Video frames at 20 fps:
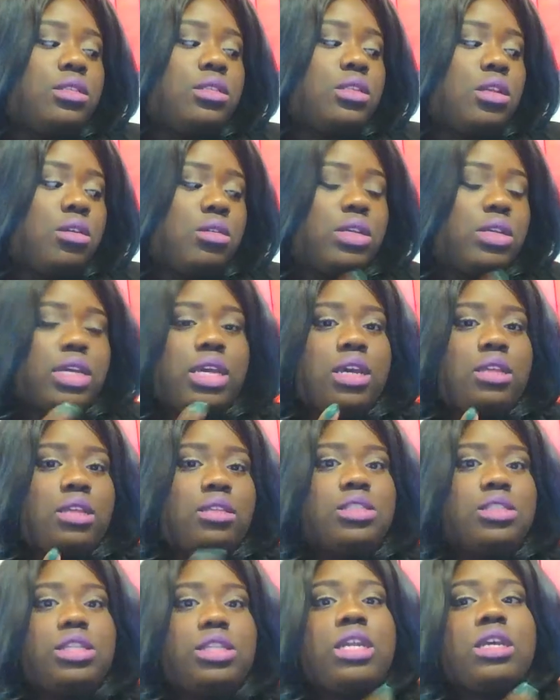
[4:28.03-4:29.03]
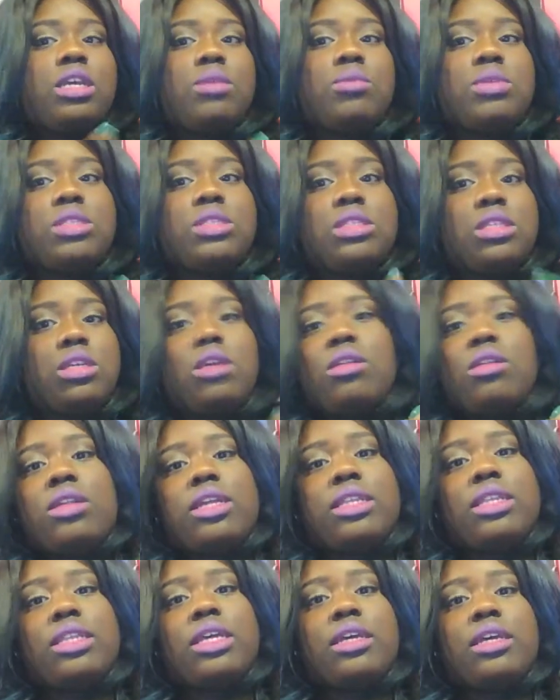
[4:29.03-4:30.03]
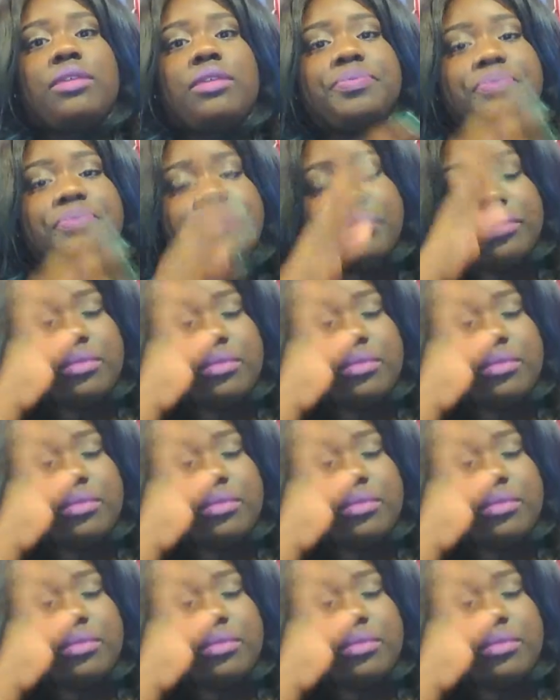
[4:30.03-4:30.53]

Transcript: So yeah, the shedding was the only thing.